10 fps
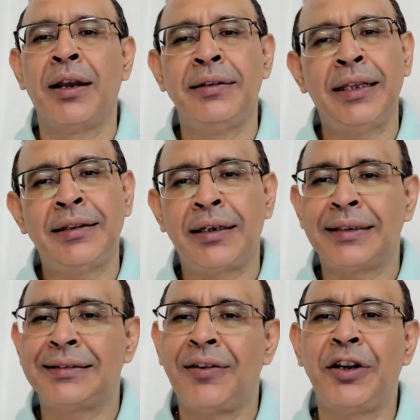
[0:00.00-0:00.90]
then
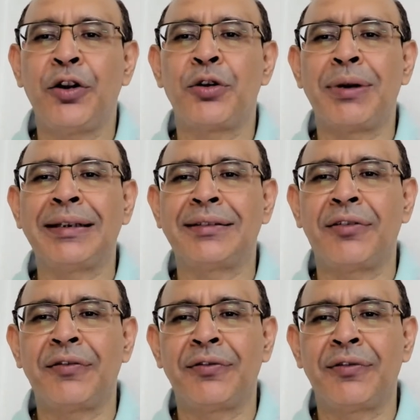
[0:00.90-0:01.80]
30-70 or
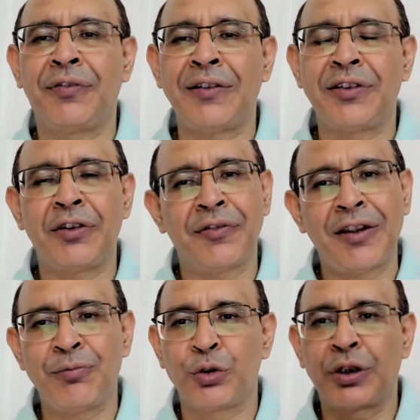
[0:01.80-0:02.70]

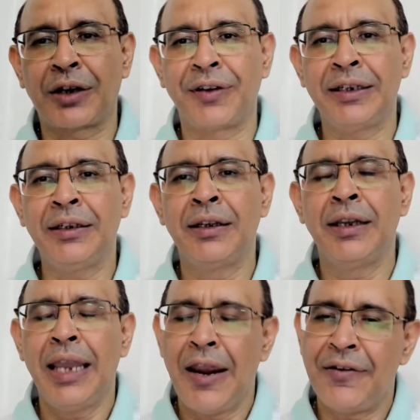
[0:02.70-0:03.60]
25-75 both are fine.
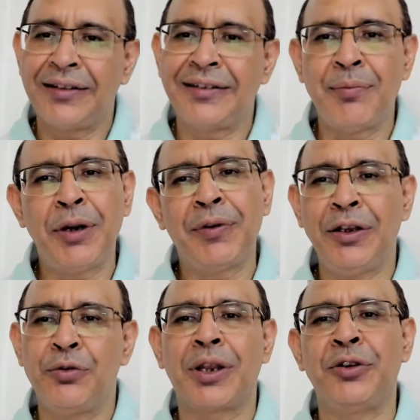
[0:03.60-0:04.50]
If it is in between,
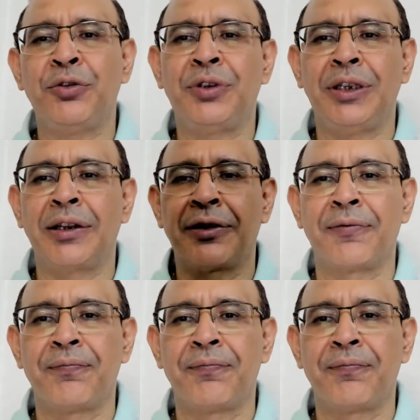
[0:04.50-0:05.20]
you can use either.